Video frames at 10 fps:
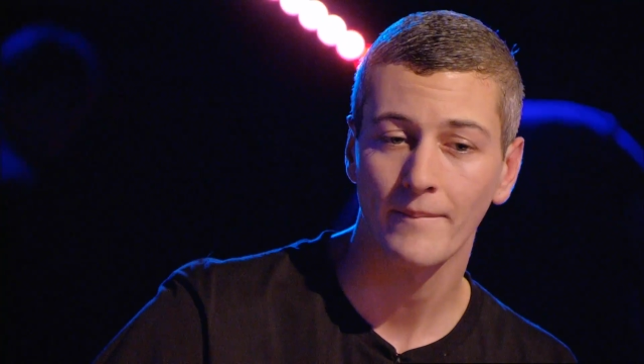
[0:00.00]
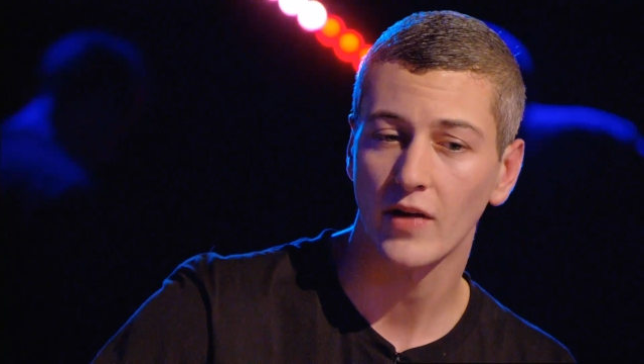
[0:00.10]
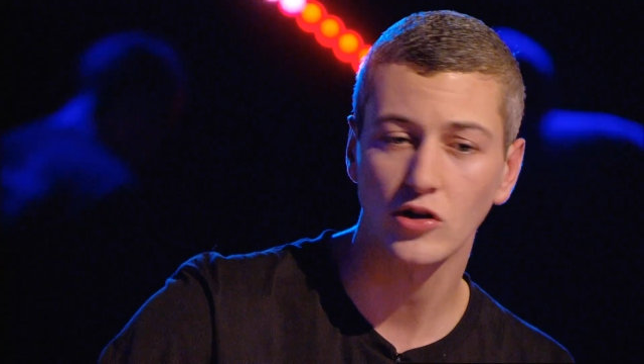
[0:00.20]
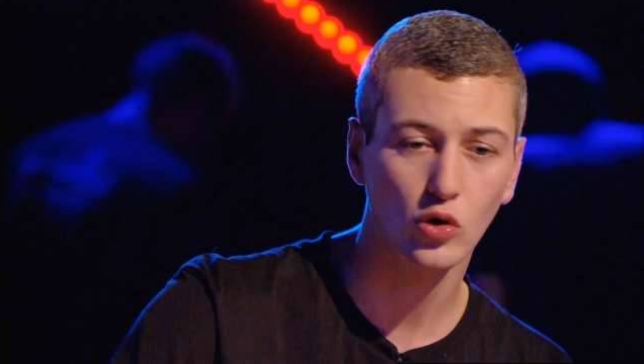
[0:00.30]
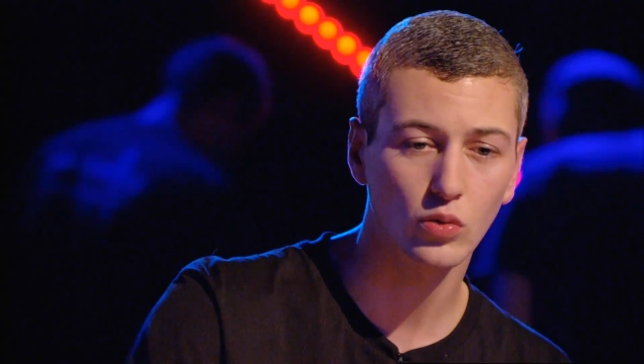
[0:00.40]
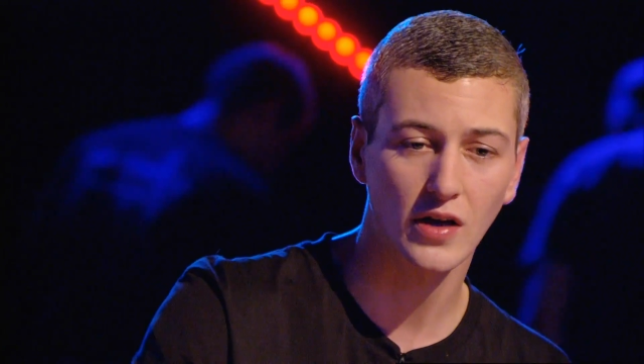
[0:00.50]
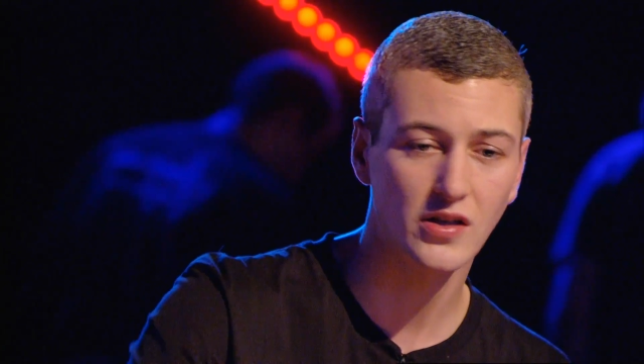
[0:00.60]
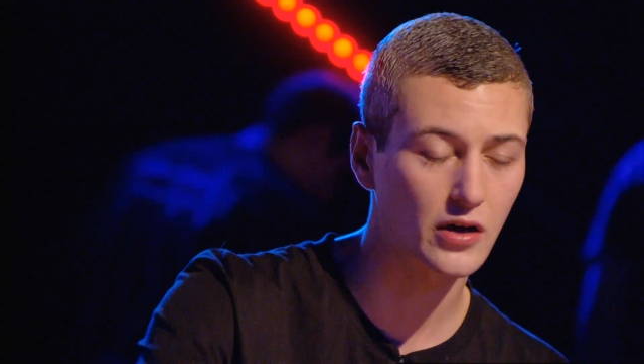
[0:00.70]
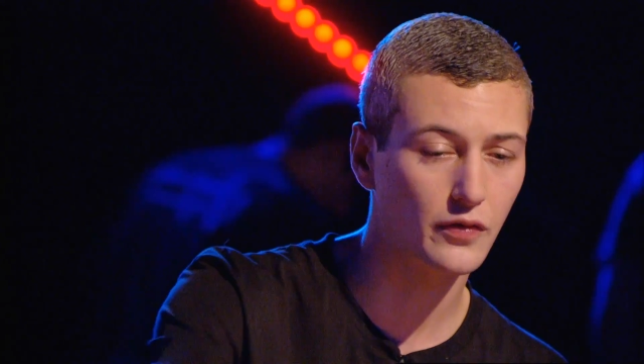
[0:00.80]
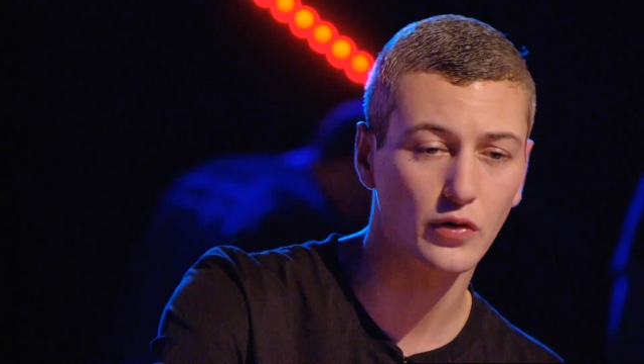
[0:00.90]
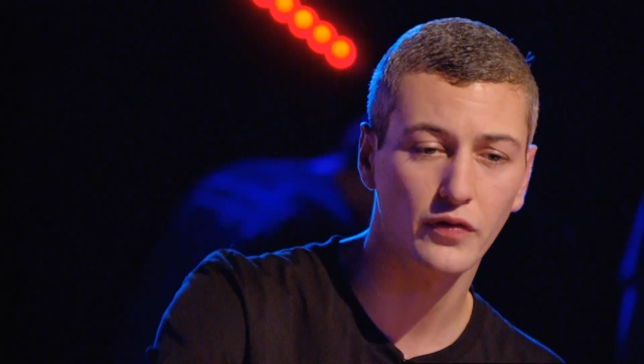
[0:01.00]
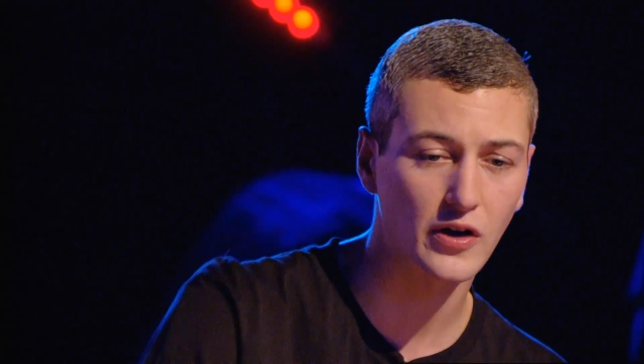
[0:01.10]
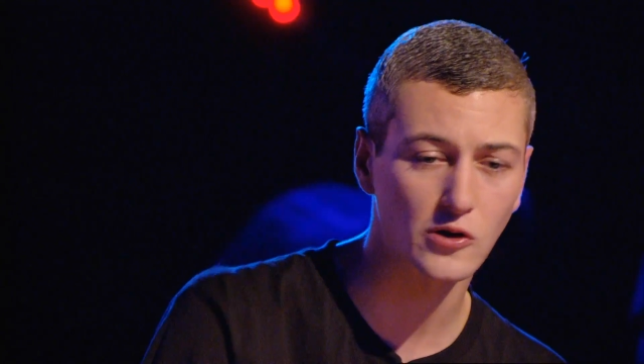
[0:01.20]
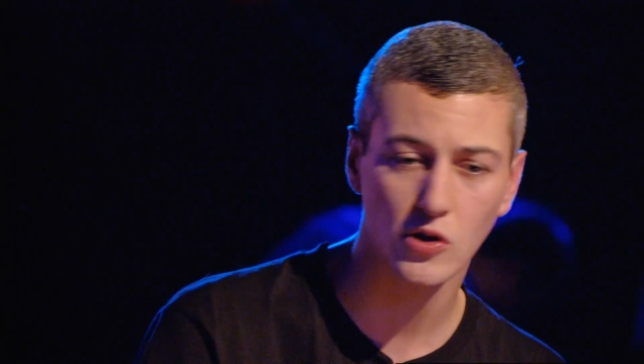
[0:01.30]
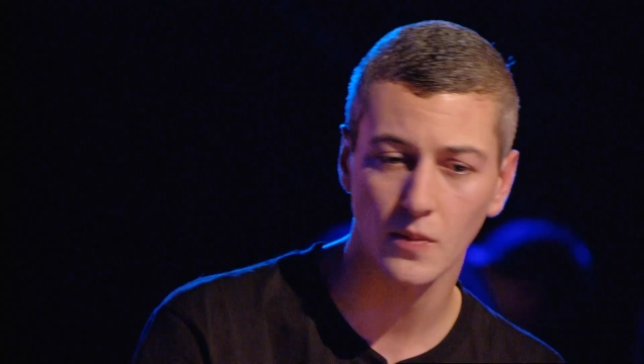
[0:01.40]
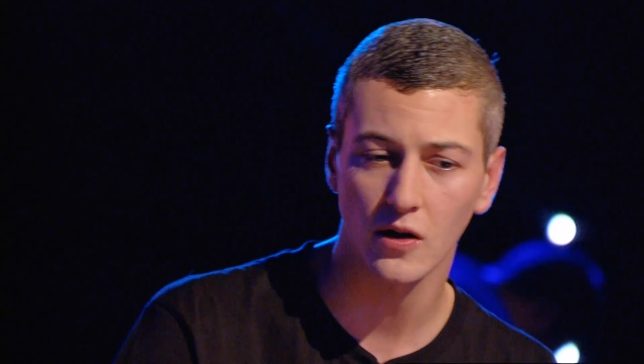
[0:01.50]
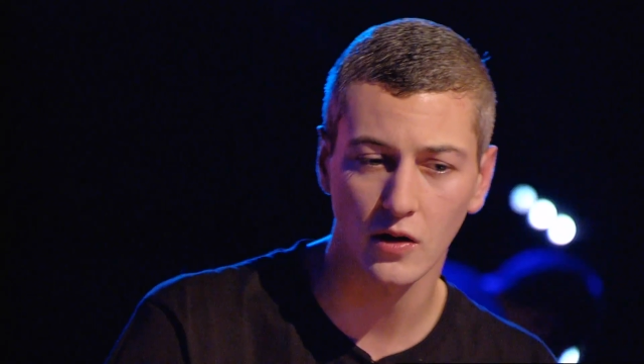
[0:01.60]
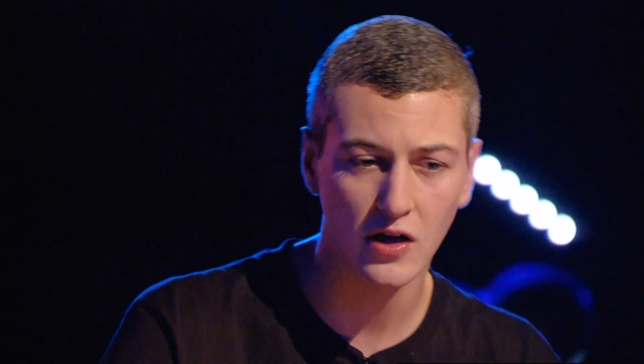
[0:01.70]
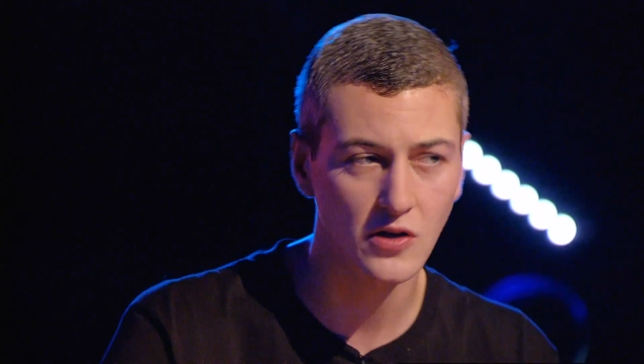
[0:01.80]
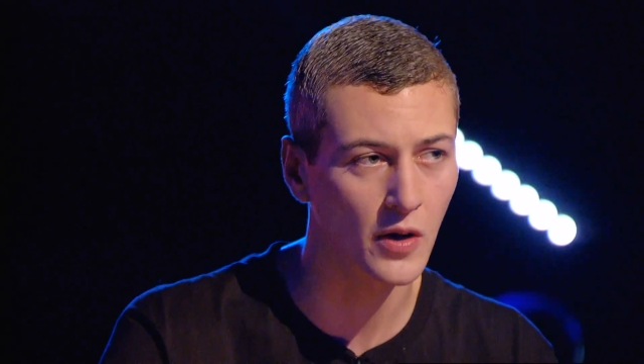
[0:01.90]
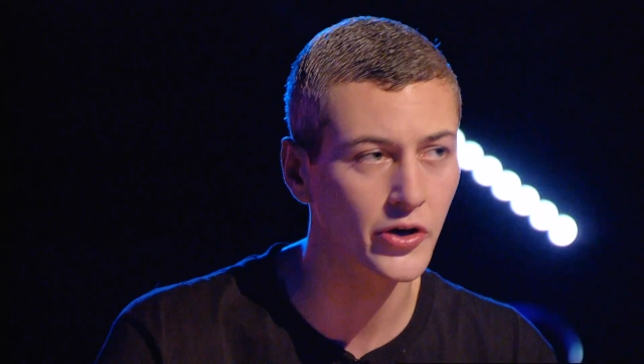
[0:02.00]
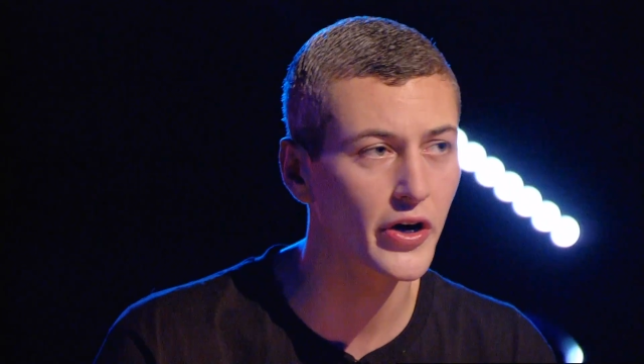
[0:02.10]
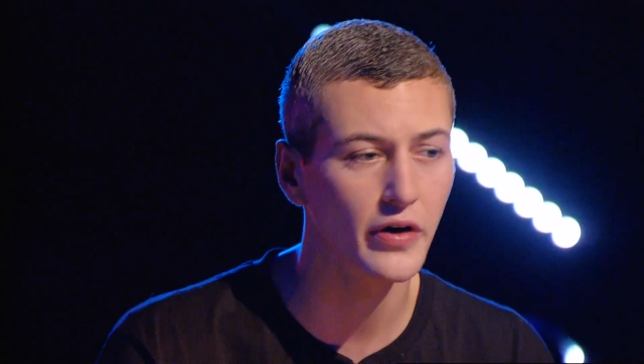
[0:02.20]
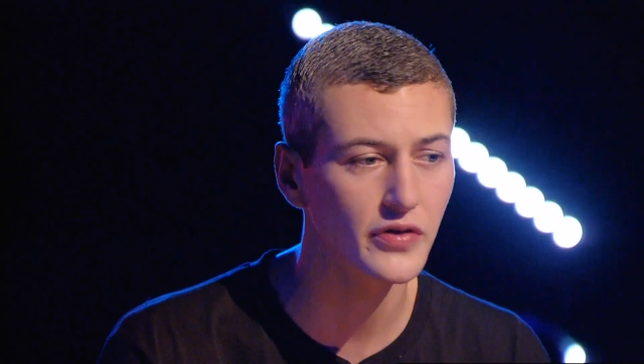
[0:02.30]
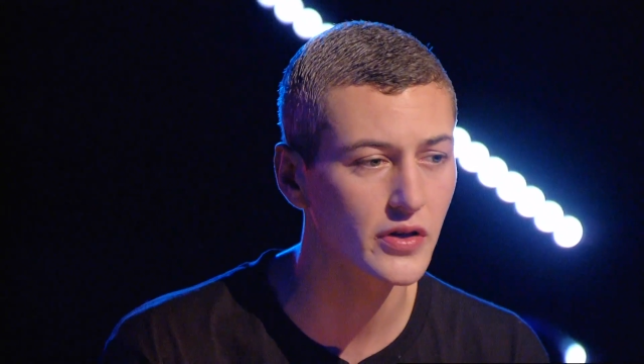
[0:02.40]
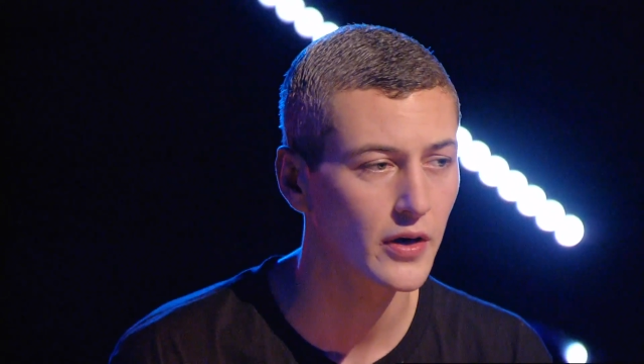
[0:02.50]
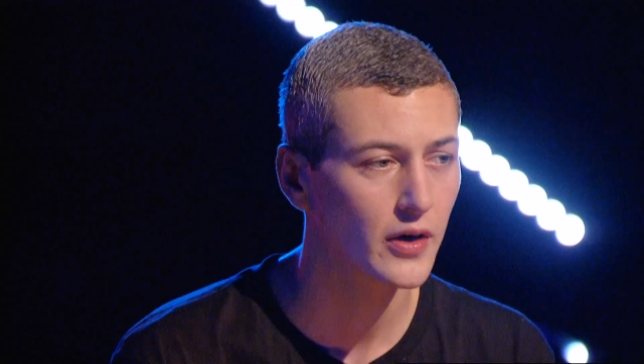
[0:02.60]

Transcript: They said a few things to me and eased my nerves,